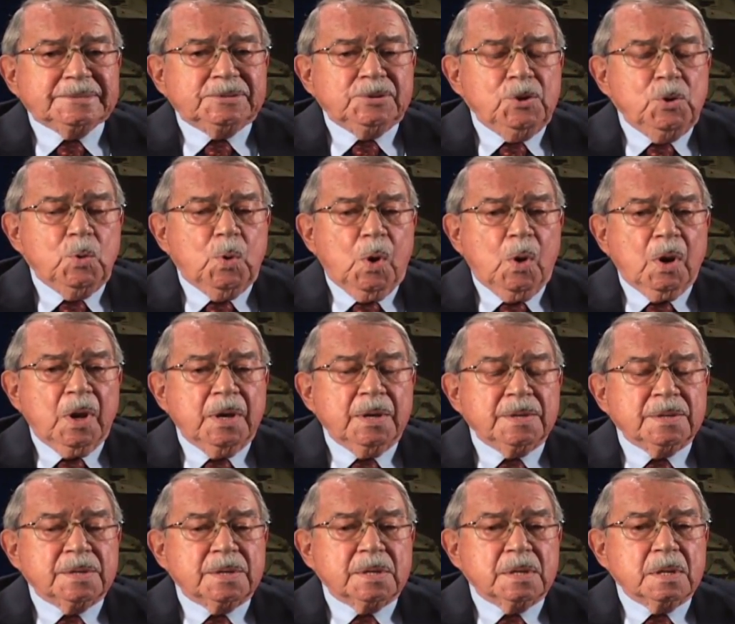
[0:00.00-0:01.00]
New
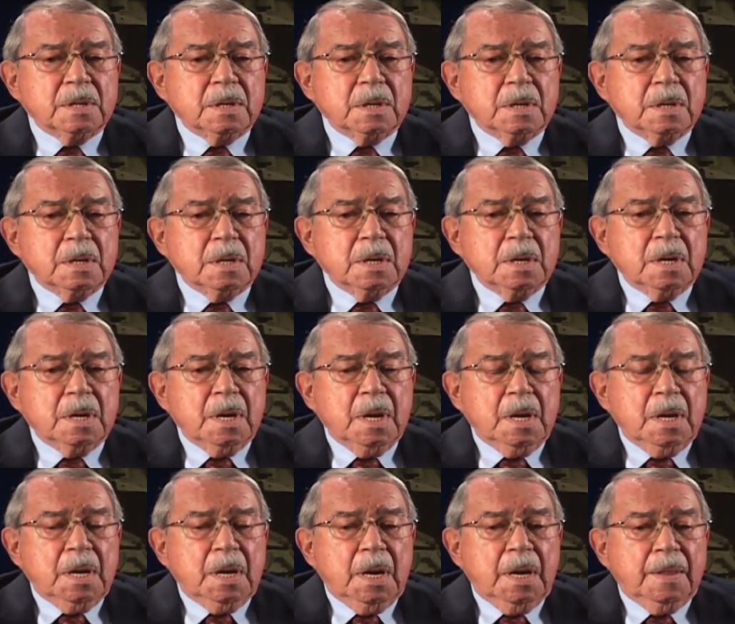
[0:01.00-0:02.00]
Orleans,
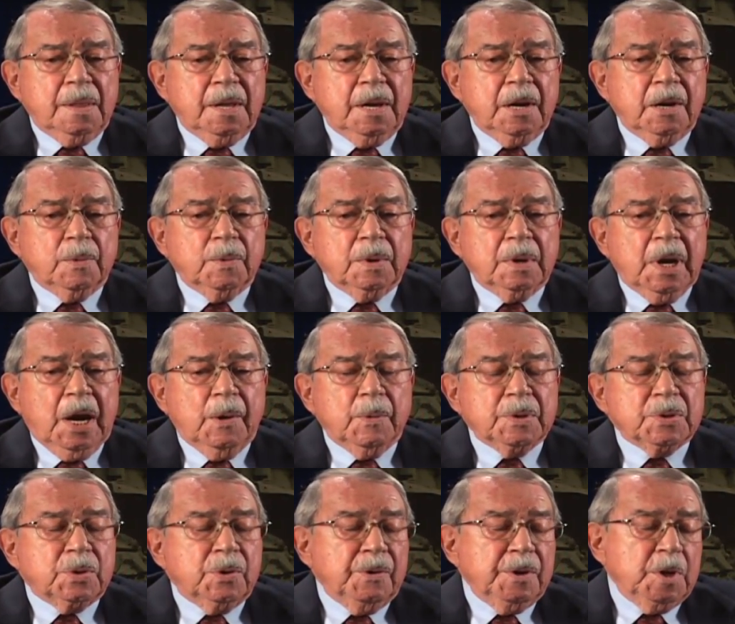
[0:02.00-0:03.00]
and there were, I
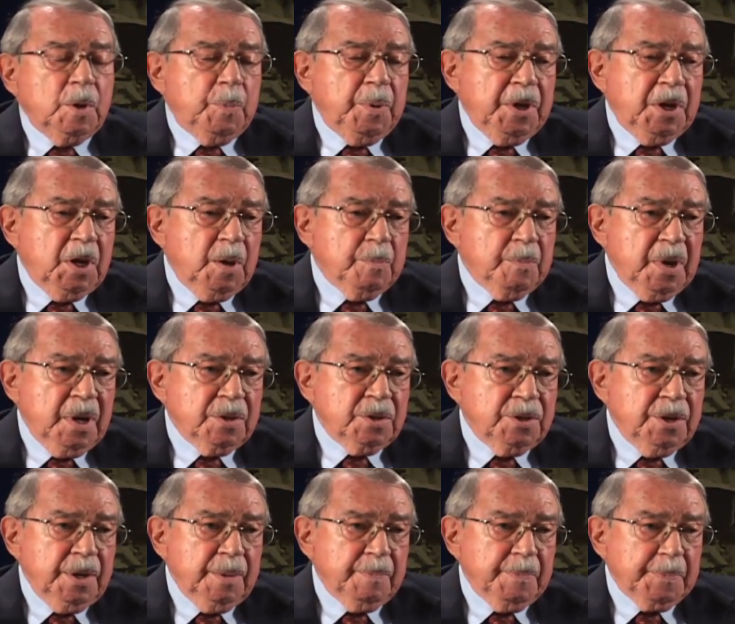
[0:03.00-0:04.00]
was going to pick up my
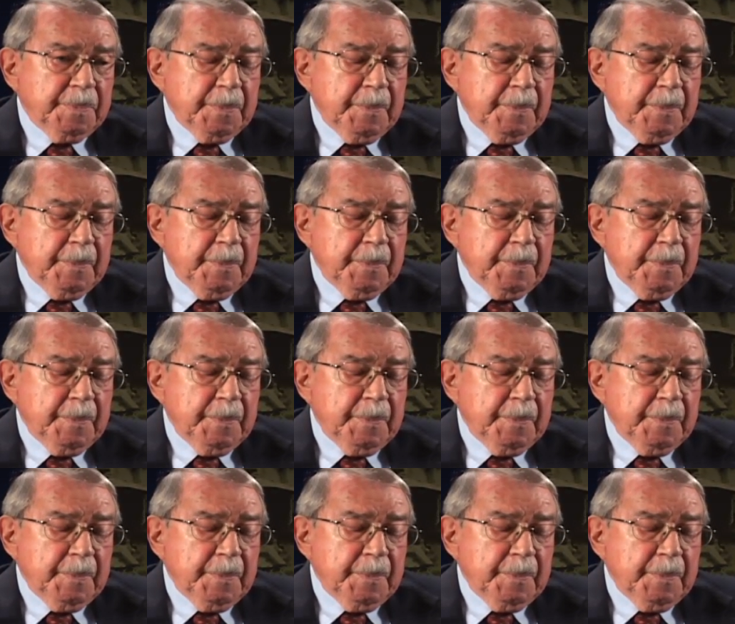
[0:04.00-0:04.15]
ship,